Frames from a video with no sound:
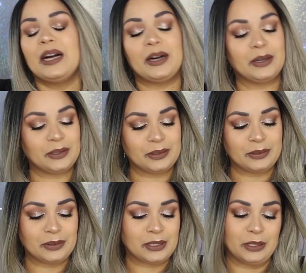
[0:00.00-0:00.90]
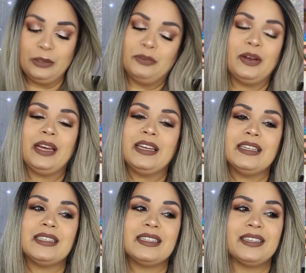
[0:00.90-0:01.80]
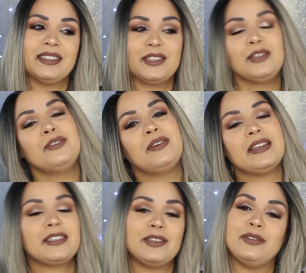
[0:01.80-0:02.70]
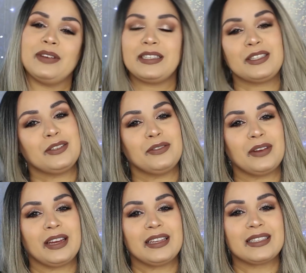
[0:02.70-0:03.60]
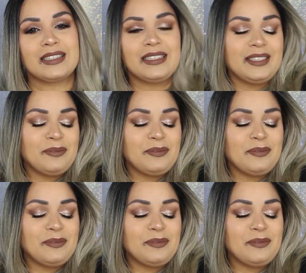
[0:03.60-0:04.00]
Oh, Too Faced. Too Faced, Too Faced, Too Faced.